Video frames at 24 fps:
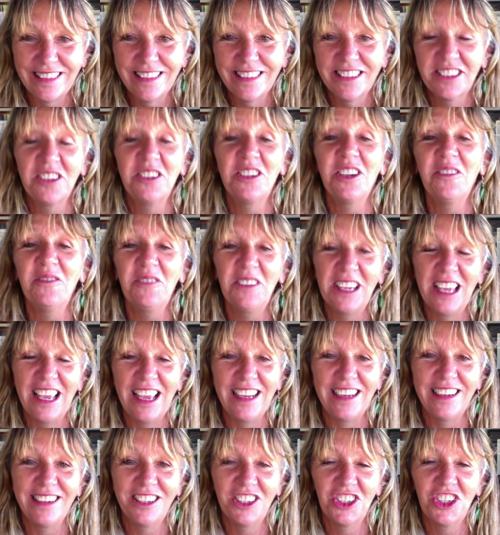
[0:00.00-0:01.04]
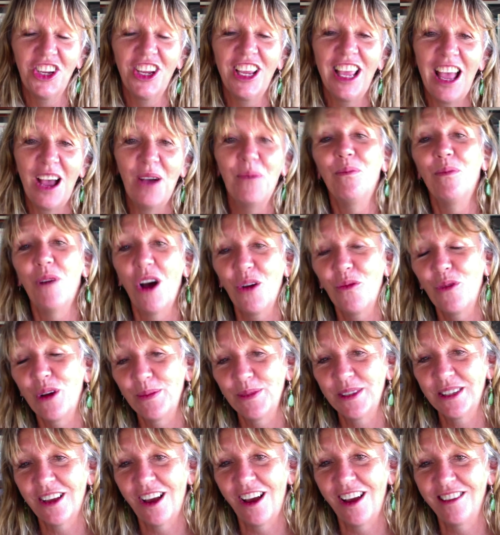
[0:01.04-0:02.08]
So don't forget, check out my
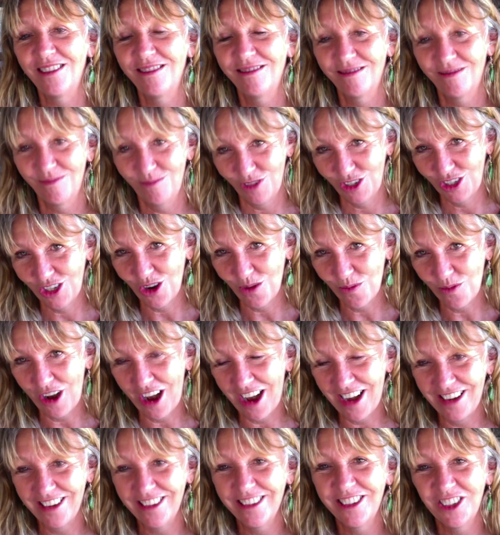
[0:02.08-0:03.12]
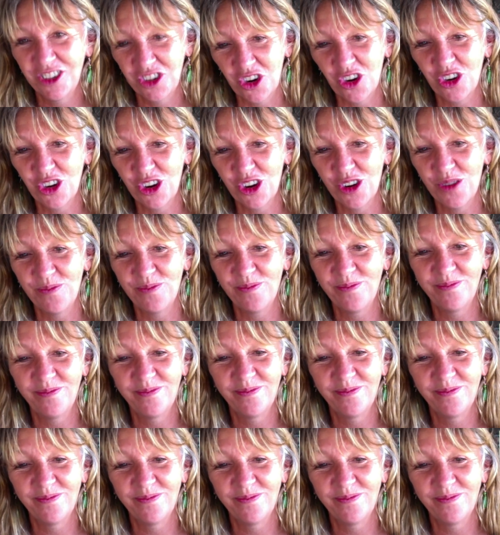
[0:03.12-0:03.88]
website, michellebrain.com.